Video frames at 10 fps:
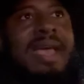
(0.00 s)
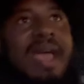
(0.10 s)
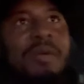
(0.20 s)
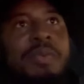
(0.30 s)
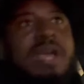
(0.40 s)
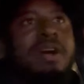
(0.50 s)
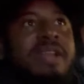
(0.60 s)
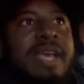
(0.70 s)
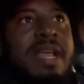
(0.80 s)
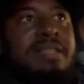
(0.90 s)
and we are going
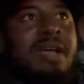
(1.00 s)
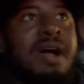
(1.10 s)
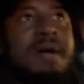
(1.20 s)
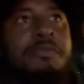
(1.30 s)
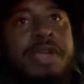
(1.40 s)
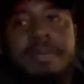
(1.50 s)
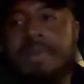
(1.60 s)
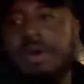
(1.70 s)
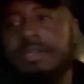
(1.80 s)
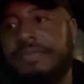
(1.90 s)
to get uh,
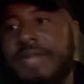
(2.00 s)
reimbursed